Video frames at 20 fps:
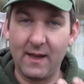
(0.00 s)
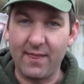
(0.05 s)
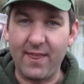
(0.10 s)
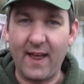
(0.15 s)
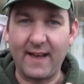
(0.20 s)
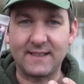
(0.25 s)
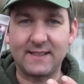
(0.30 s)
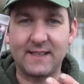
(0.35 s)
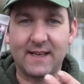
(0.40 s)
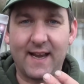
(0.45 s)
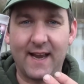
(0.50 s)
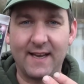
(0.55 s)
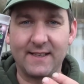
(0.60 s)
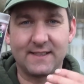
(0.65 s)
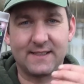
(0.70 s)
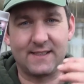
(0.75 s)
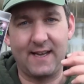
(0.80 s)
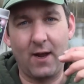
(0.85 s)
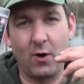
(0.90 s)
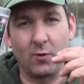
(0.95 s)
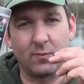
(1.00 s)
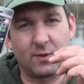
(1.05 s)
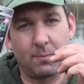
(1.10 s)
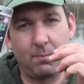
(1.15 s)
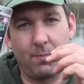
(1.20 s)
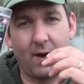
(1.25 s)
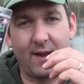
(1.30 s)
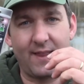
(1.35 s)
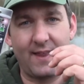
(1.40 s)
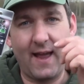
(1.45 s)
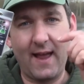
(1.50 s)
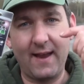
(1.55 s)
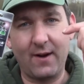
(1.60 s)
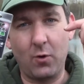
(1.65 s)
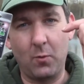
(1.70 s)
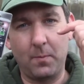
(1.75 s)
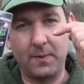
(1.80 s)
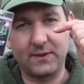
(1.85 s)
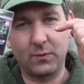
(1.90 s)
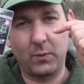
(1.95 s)
That again's helped by the
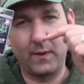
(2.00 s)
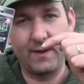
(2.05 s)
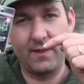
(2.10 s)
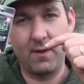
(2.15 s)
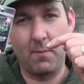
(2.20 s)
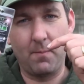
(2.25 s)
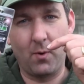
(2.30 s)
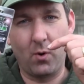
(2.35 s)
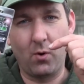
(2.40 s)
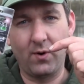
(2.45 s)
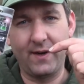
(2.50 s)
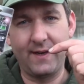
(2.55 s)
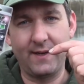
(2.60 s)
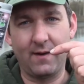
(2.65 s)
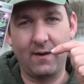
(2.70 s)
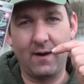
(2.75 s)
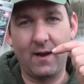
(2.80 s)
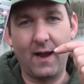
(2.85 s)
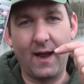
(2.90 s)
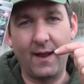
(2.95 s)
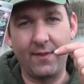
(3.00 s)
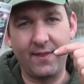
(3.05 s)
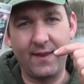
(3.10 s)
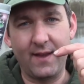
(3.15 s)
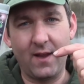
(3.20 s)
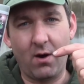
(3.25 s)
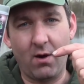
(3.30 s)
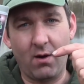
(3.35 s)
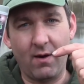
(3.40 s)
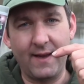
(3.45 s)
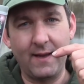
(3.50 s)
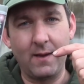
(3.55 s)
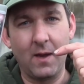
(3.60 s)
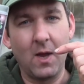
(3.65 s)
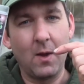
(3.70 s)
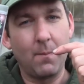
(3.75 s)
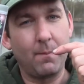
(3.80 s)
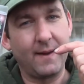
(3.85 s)
angle between the point and the eye